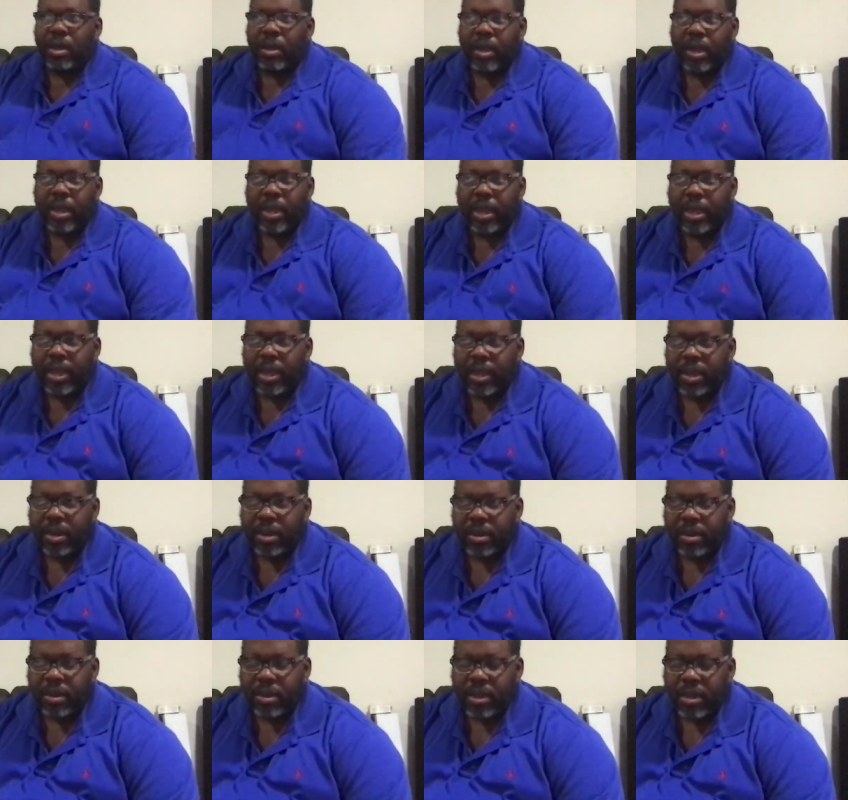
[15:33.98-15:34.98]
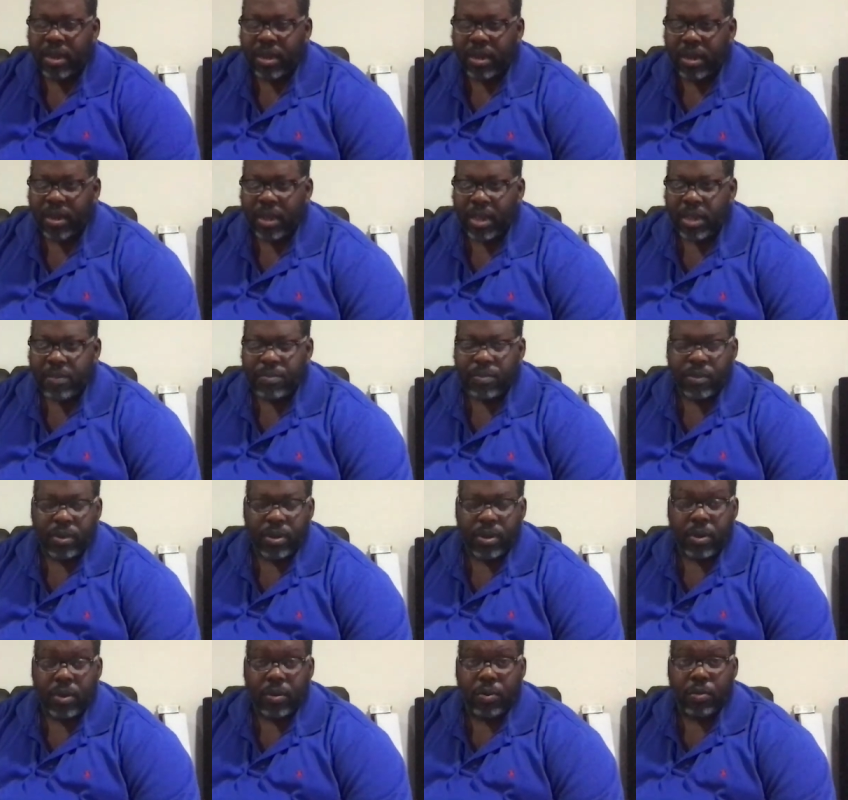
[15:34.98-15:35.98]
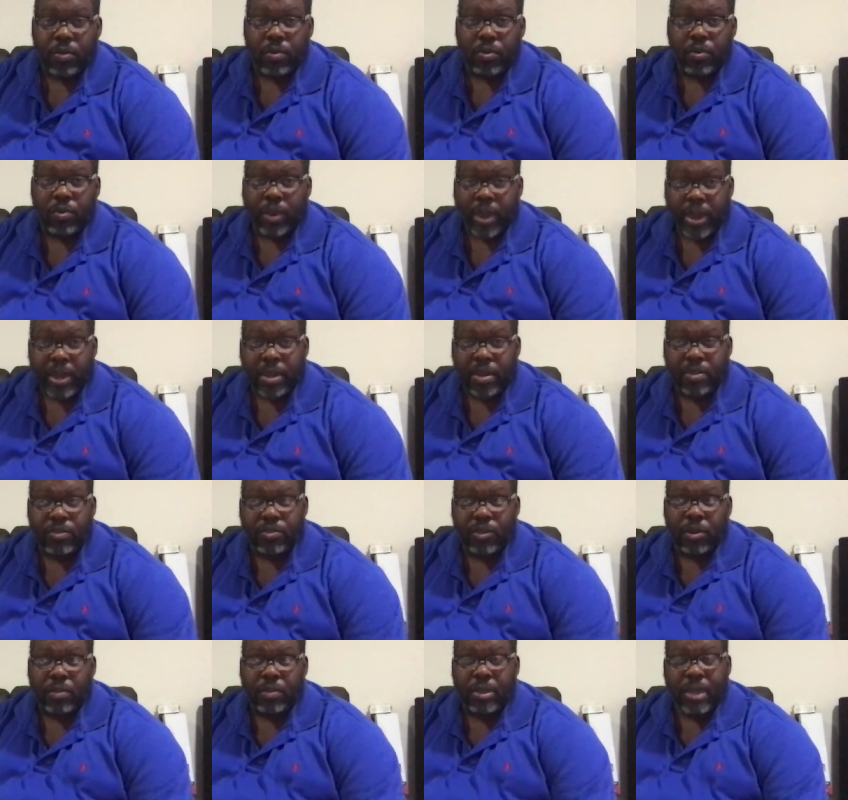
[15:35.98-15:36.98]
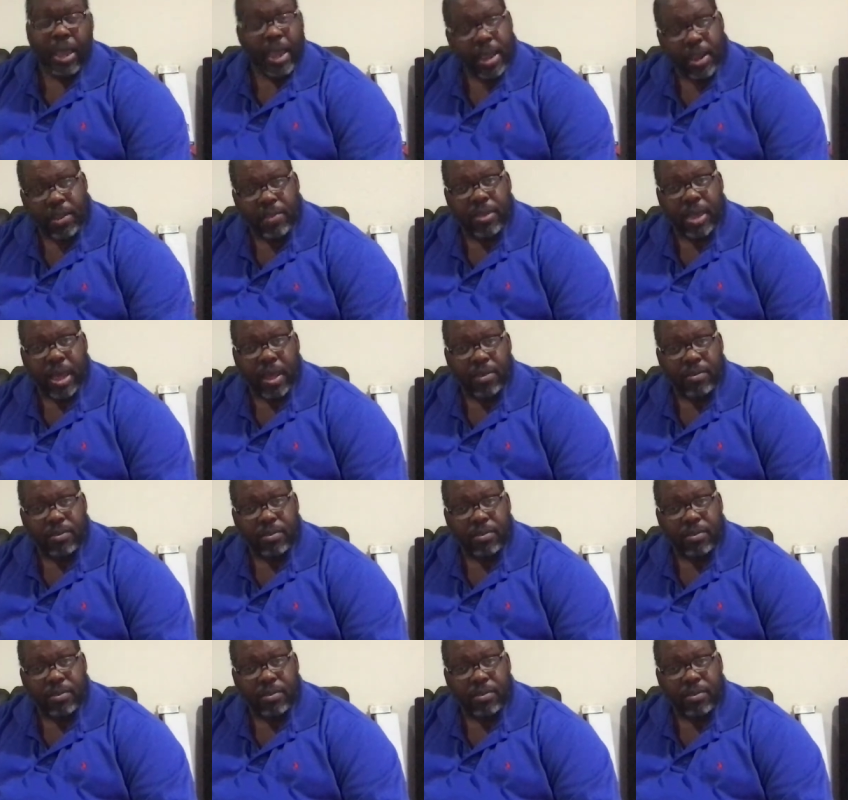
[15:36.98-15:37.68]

and an 8.0 graded is going to be 80,000.